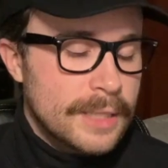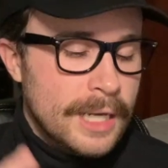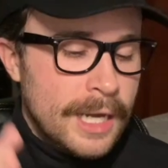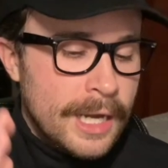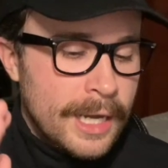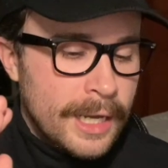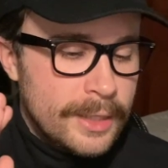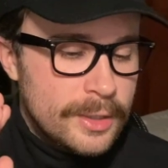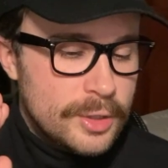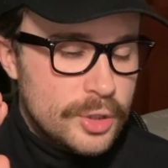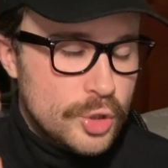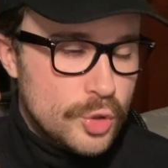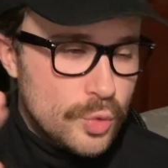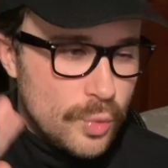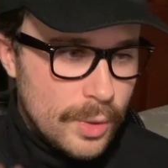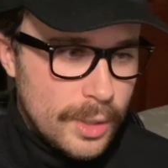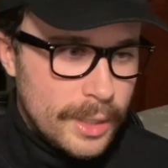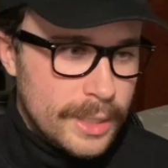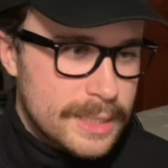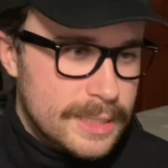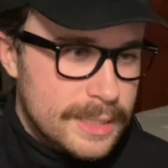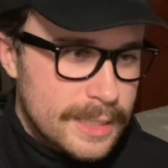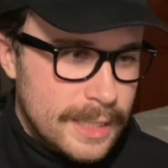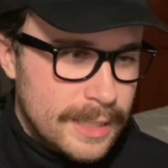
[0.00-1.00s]
I do want
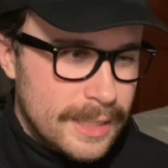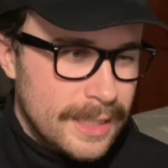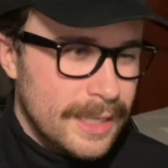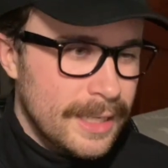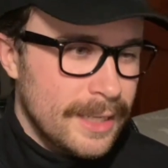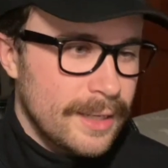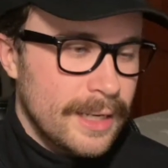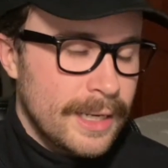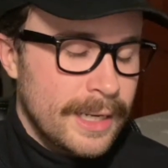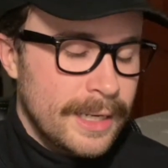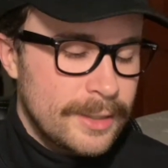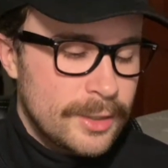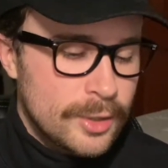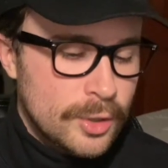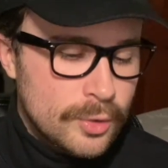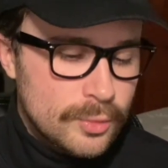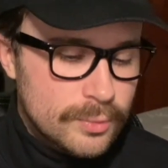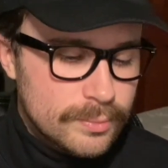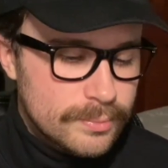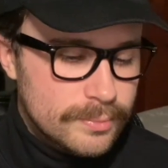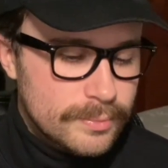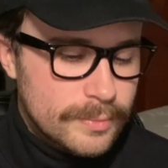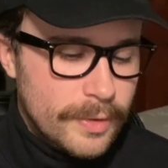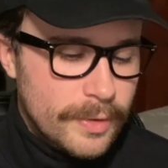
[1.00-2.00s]
to say that I
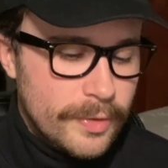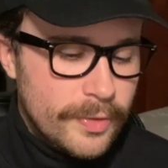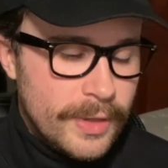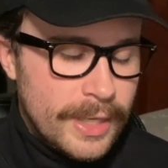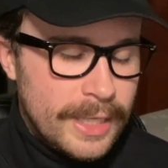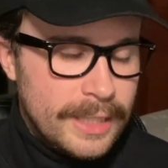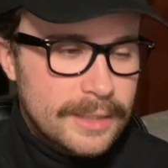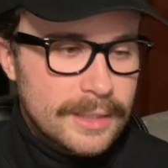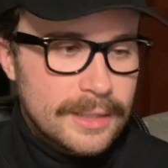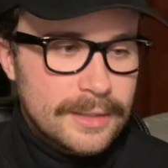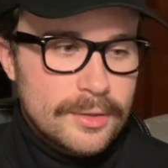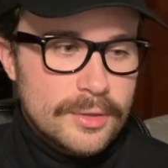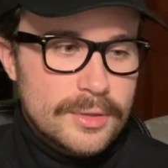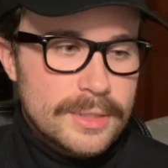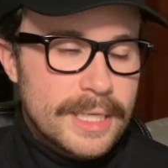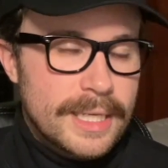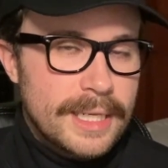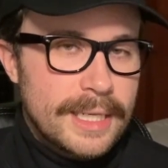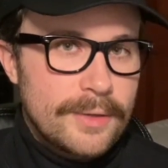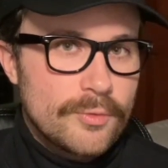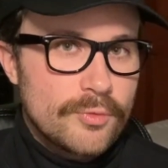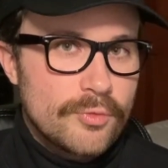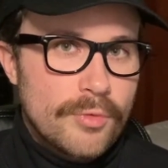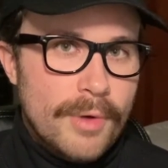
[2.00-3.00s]
don't think that there's
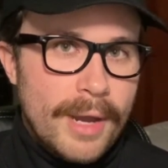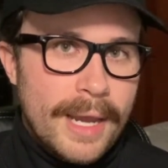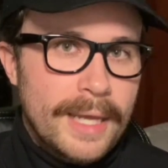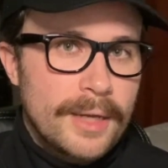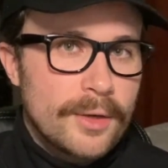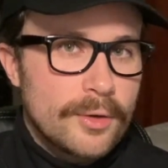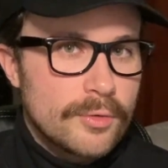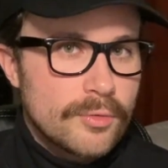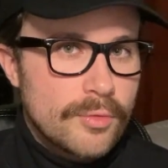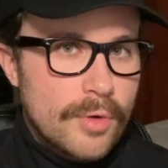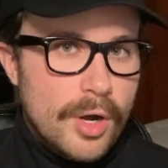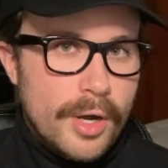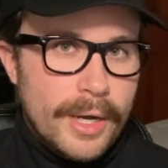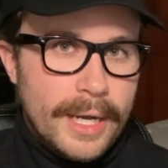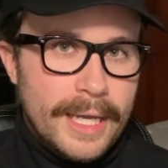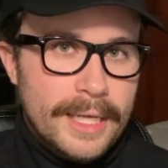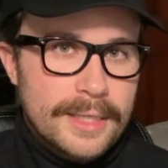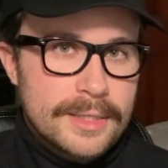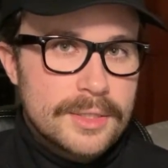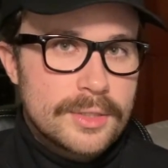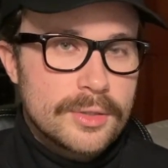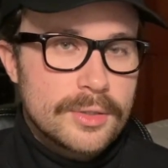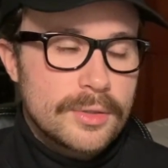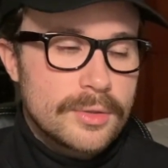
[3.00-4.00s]
any right or wrong
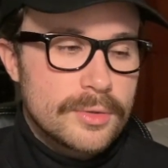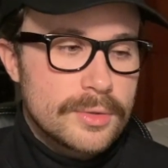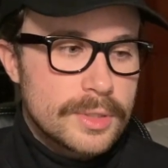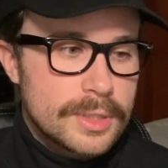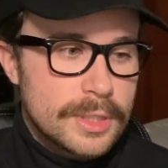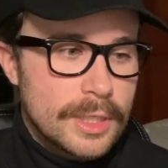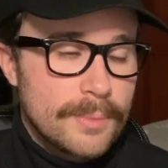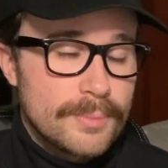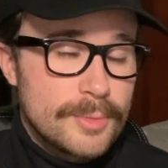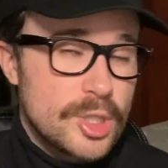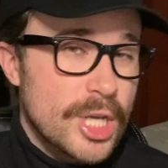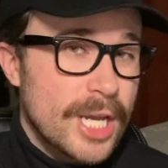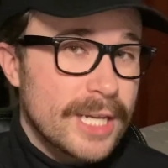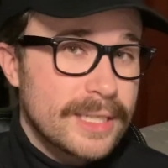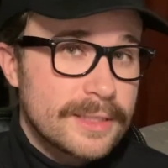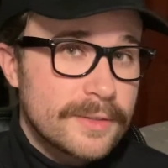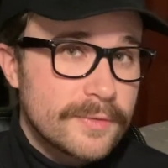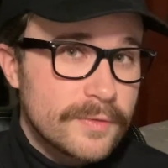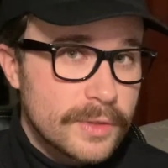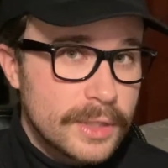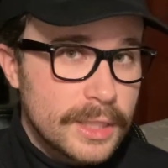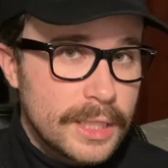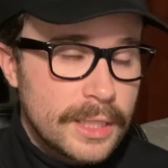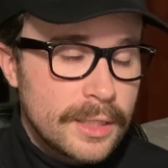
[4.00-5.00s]
answers
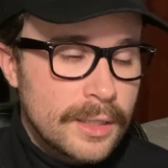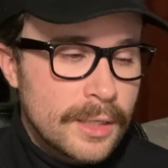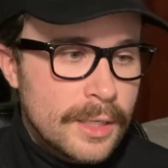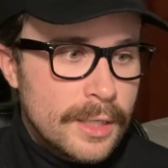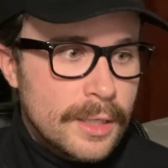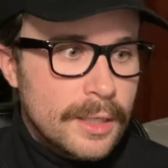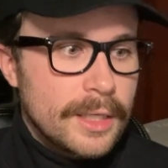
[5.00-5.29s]
objectively.